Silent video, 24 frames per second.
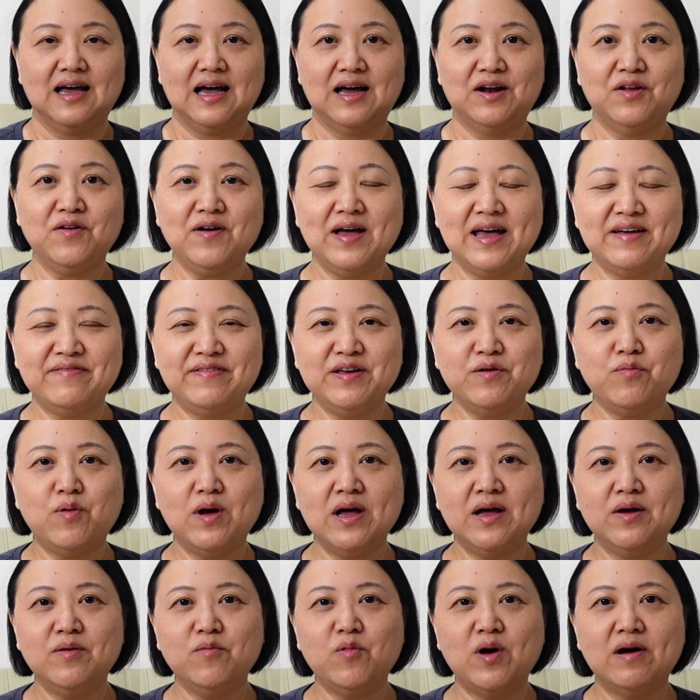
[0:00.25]
Hello
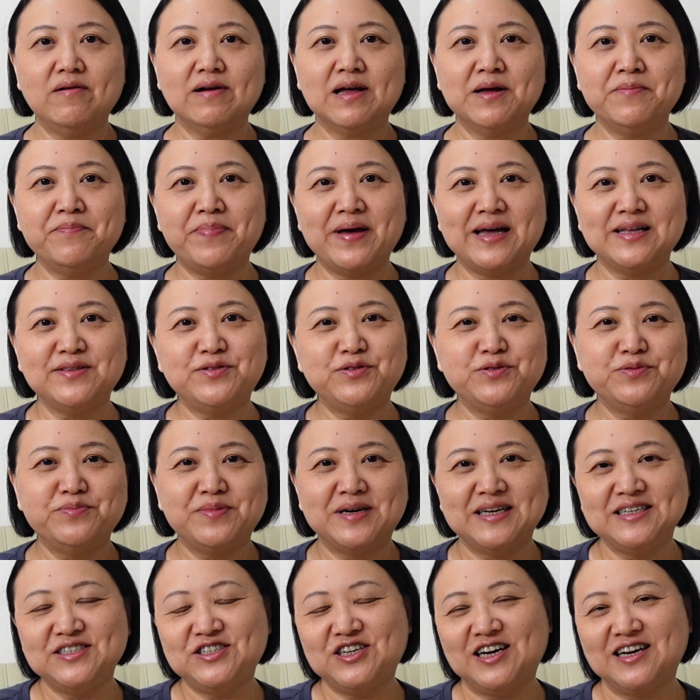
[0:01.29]
everyone, welcome back to
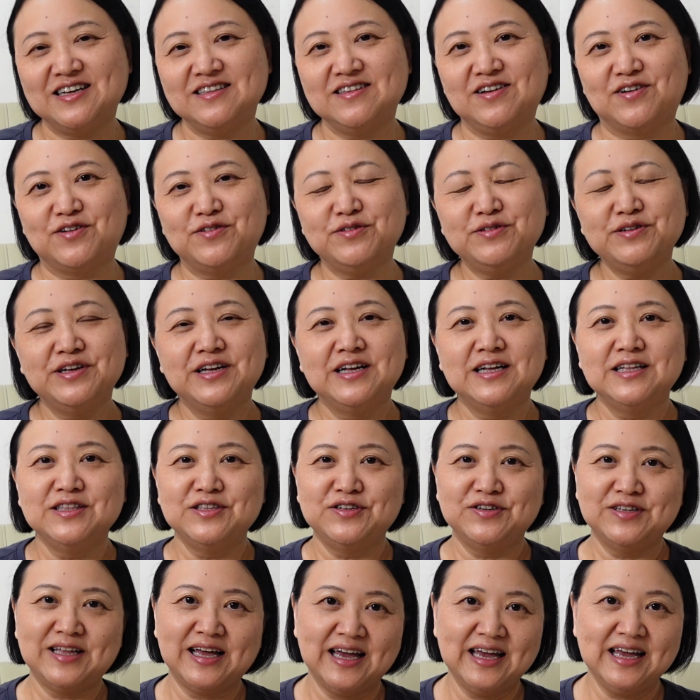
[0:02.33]
my channel.
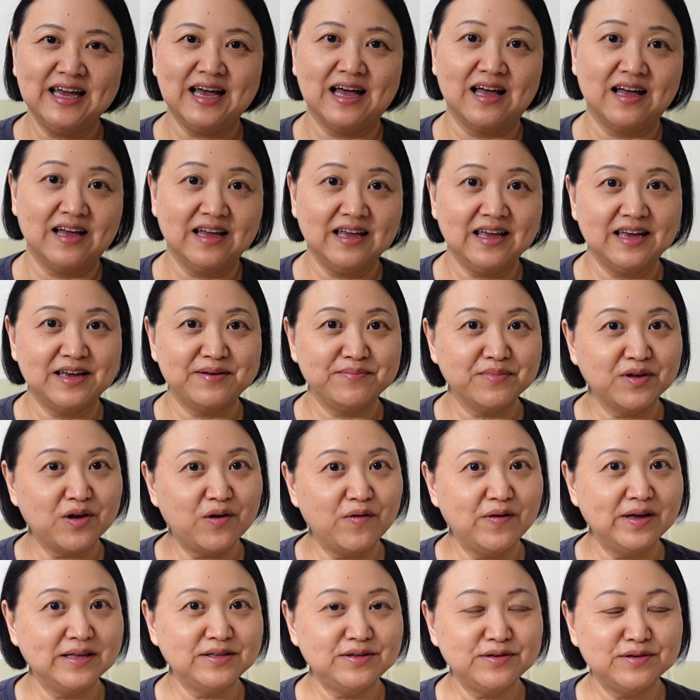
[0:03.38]
Today I am
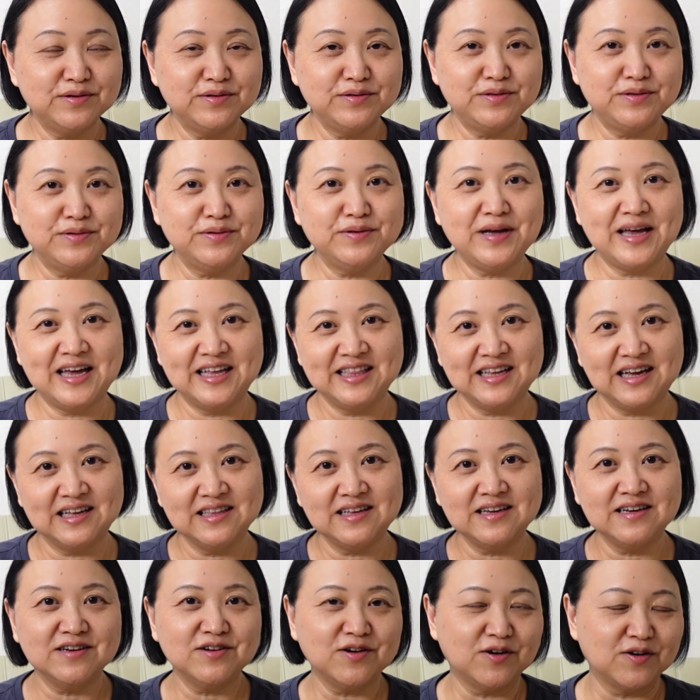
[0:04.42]
going to do
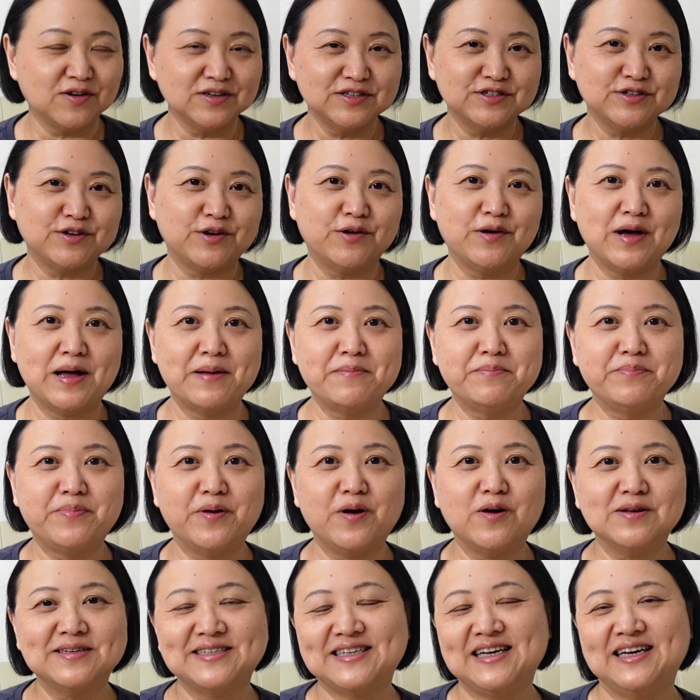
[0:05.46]
another Costco
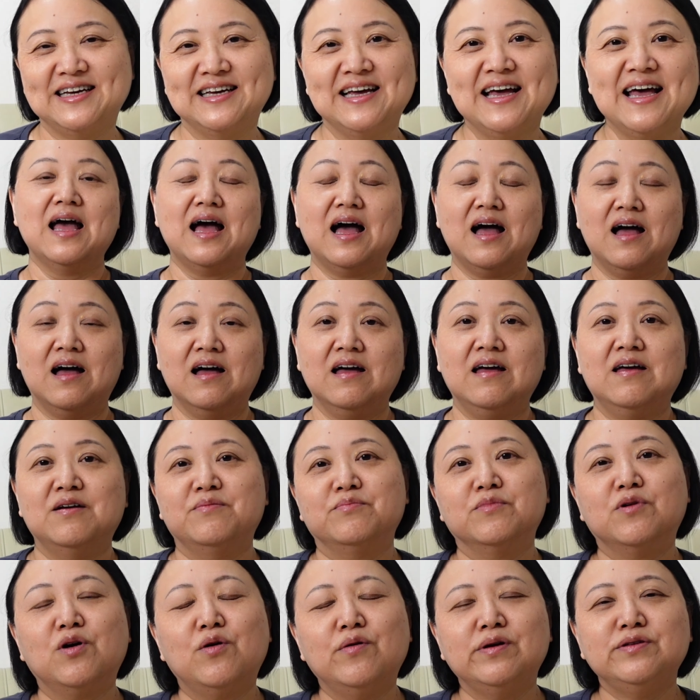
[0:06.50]
unboxing. I
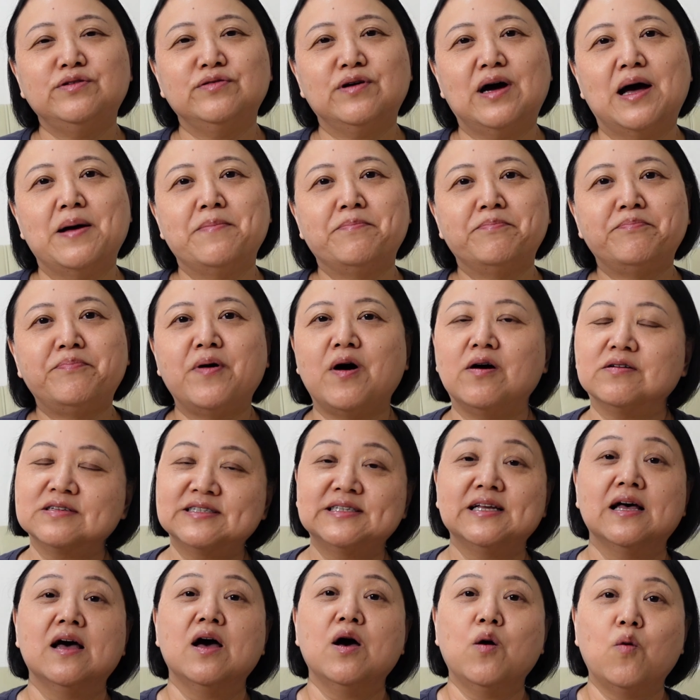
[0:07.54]
am going to
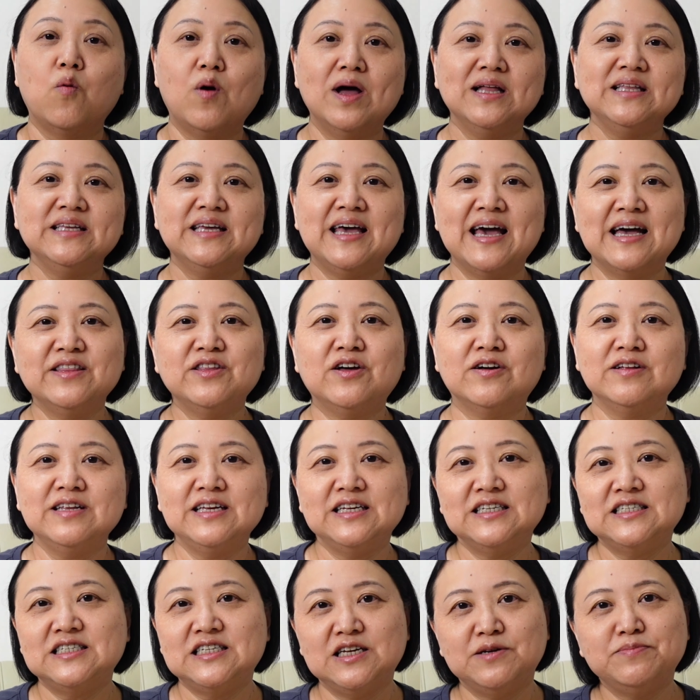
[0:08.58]
unbox one
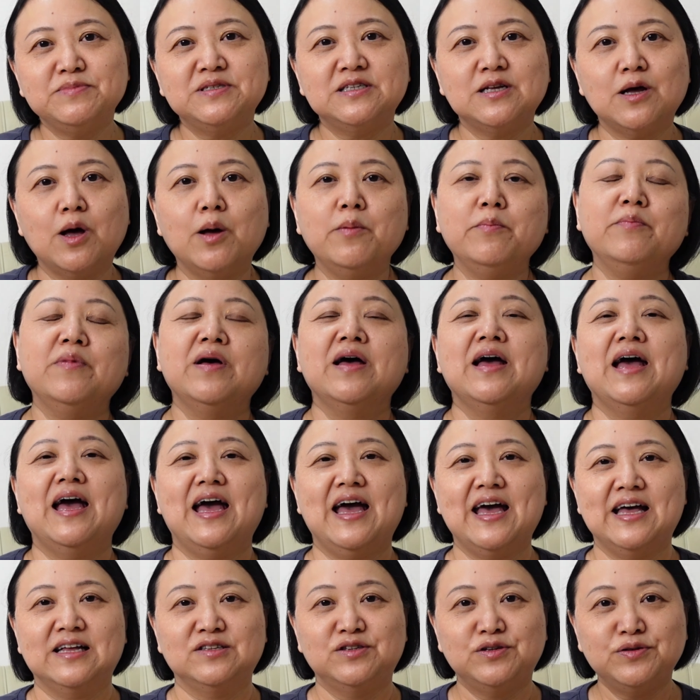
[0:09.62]
Cantonese dim sum
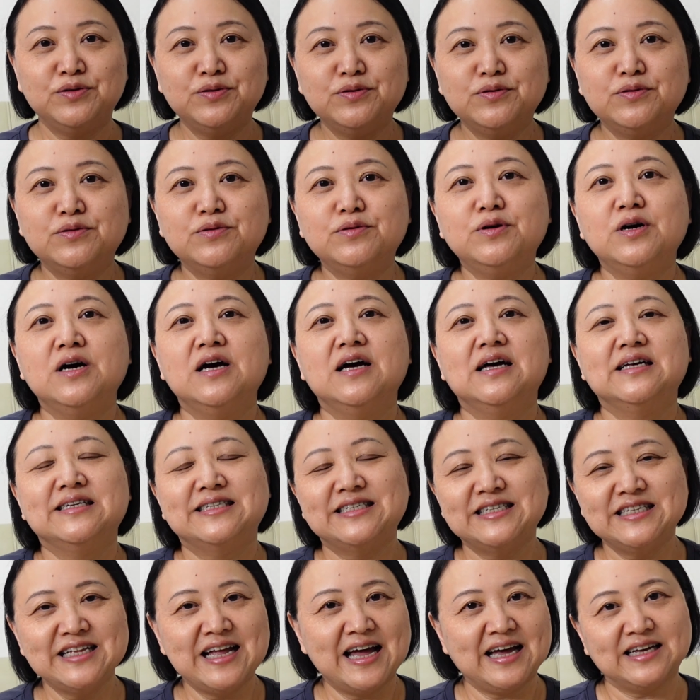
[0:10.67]
and two
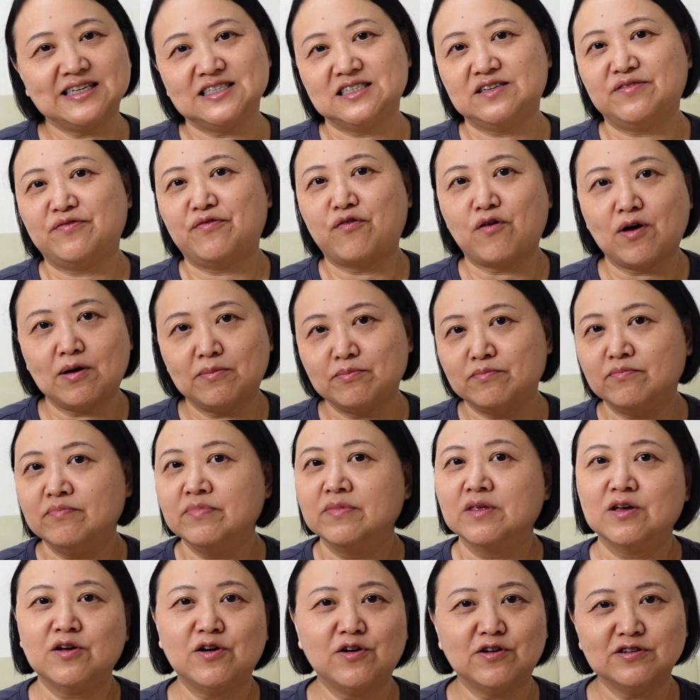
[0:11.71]
snacks from
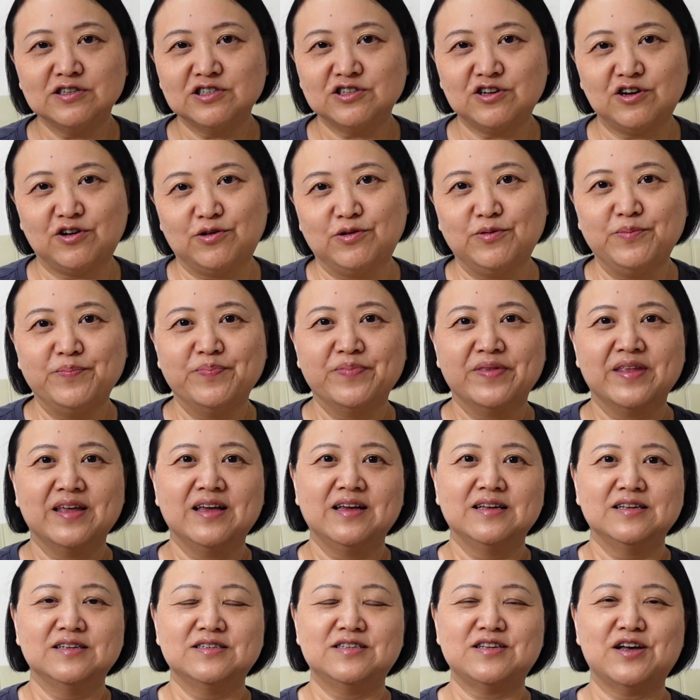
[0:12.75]
Costco.
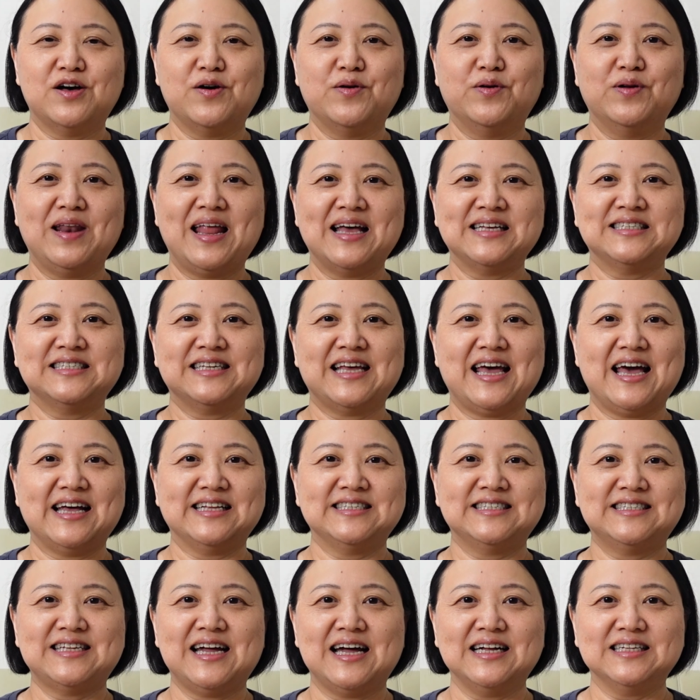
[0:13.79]
So let's get
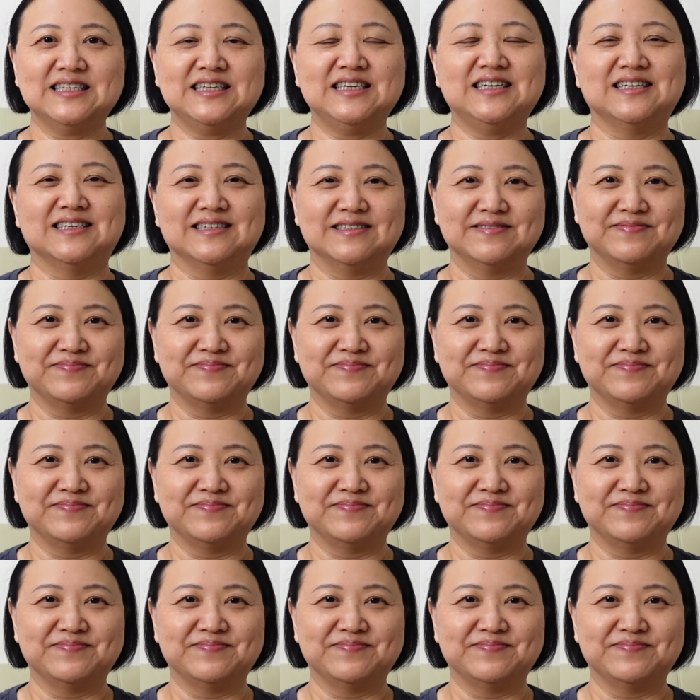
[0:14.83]
started.